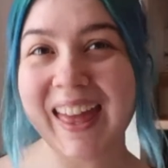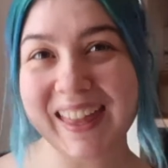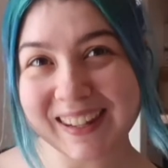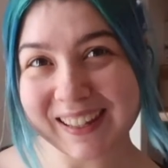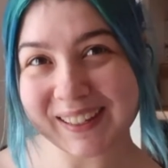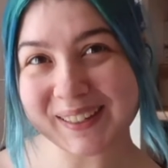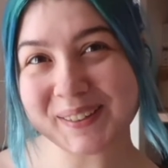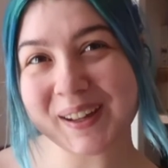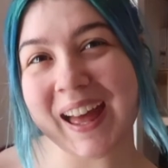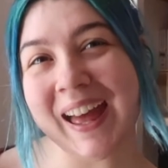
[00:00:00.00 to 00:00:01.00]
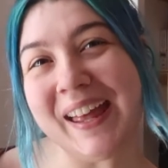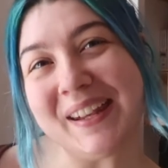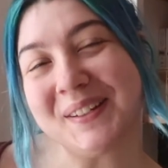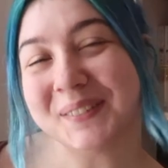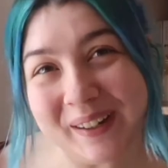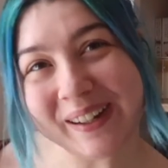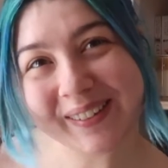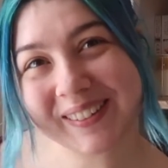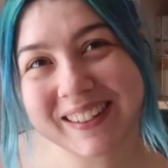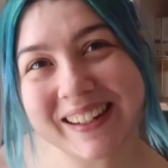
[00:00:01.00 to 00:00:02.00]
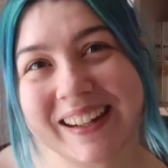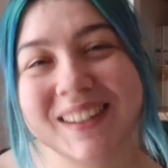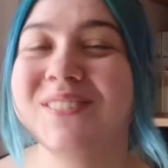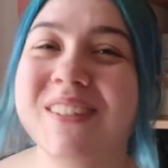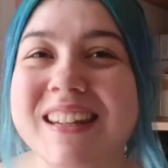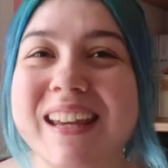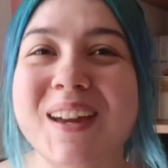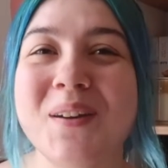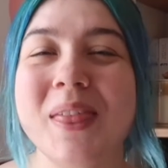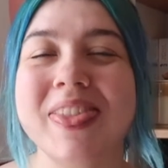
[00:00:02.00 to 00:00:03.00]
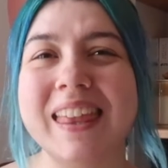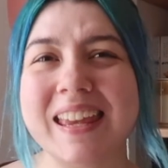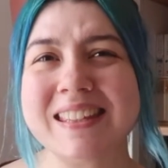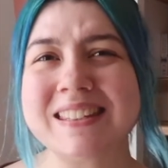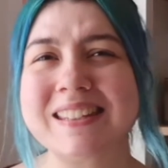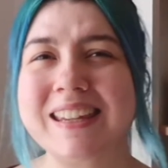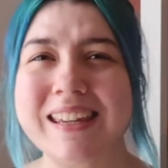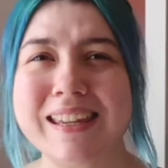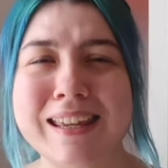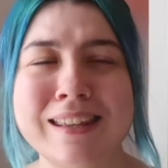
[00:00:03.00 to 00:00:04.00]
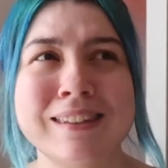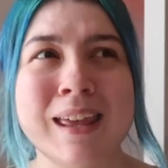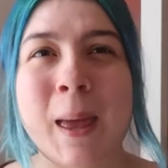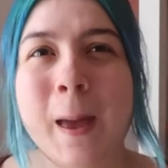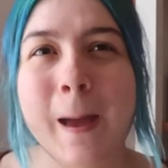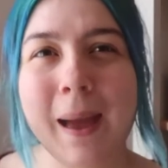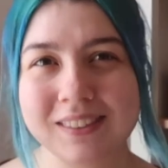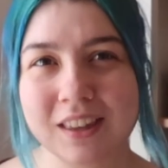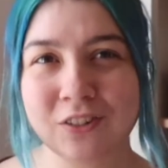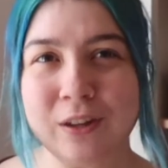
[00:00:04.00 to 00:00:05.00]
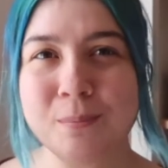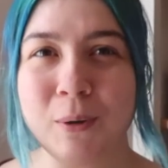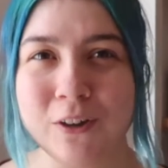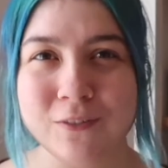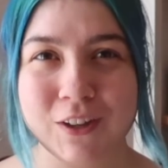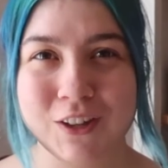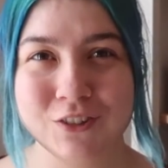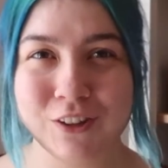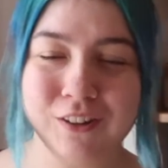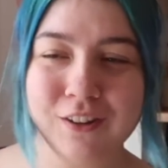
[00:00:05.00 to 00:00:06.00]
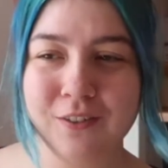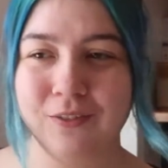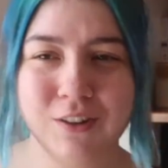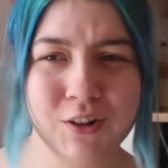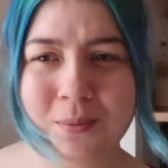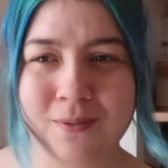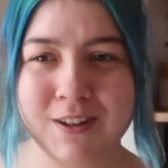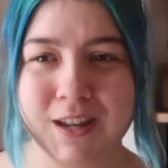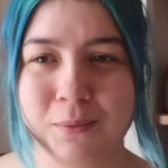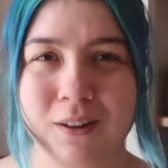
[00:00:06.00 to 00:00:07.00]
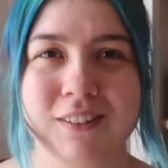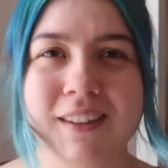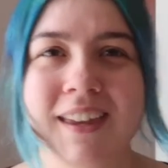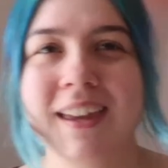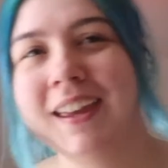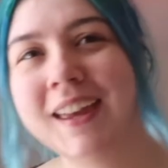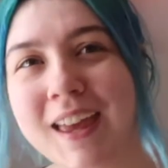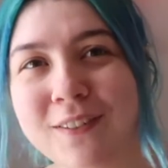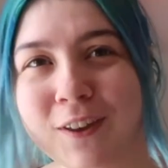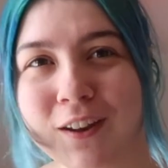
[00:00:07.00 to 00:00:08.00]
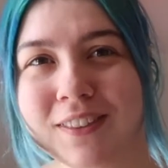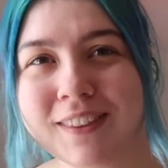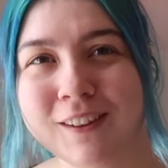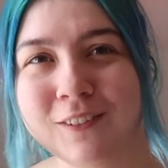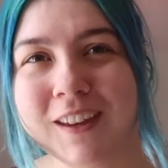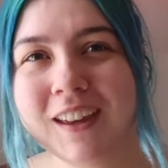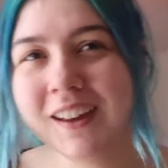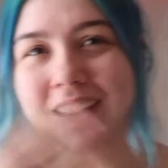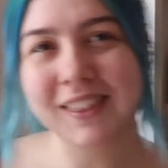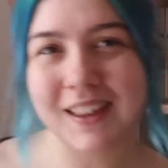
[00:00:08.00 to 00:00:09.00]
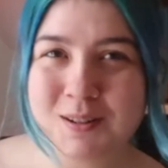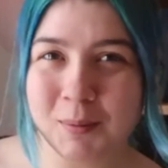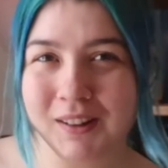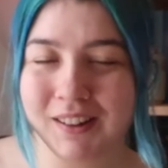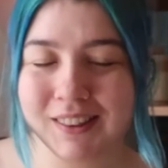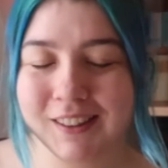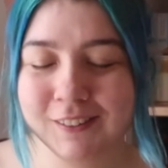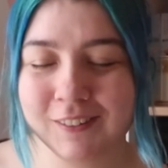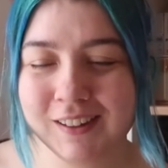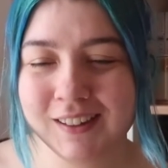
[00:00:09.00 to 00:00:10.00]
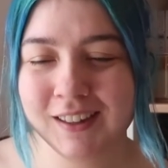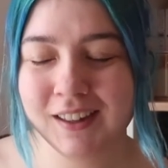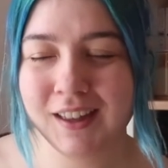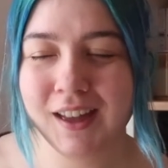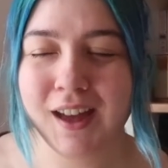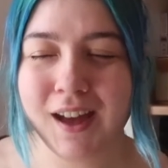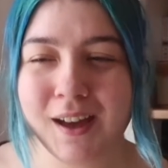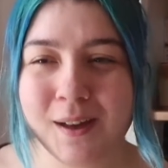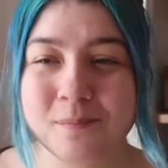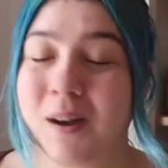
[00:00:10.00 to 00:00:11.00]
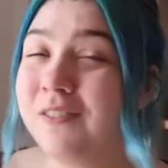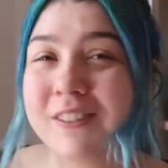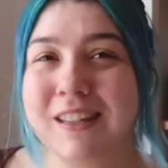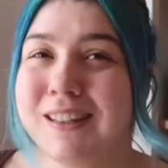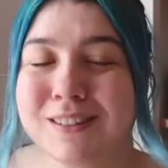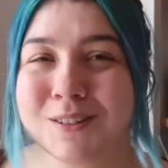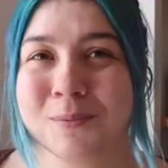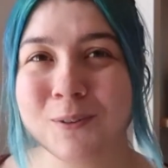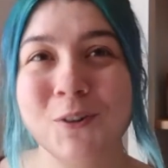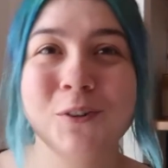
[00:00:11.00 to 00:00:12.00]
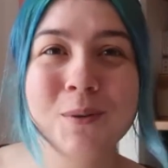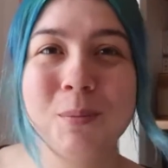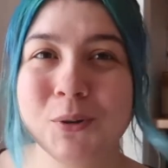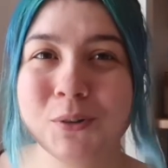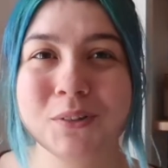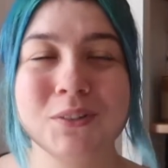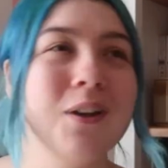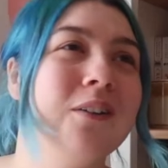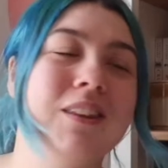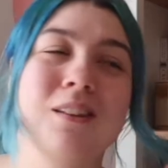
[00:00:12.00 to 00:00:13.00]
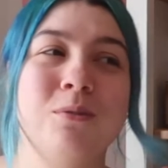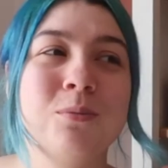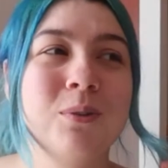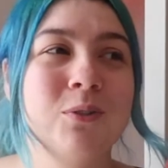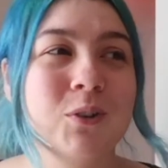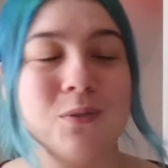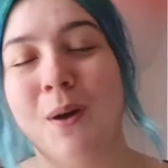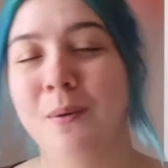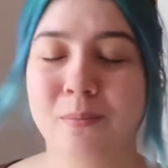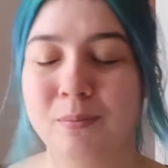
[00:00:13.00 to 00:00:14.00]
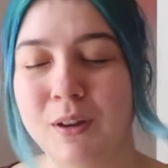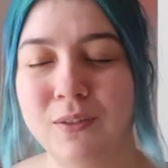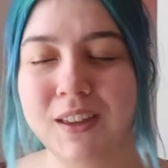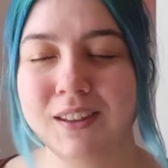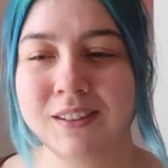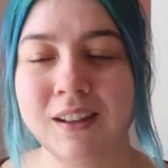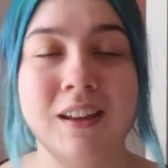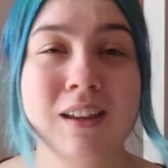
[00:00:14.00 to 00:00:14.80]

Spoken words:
Hello and welcome to today's video. This is essentially my version of the type of video where it's like, if you like this thing, then you might like this thing. I've seen these done before for books, I've seen them done before for movies,